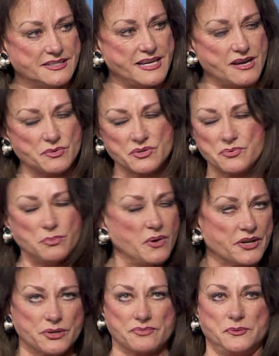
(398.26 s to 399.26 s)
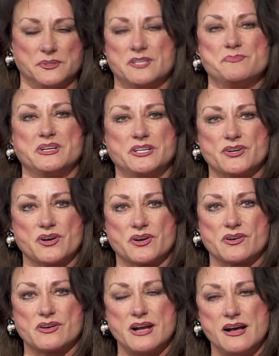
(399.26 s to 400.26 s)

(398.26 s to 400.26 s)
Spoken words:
That was wonderful to meet her.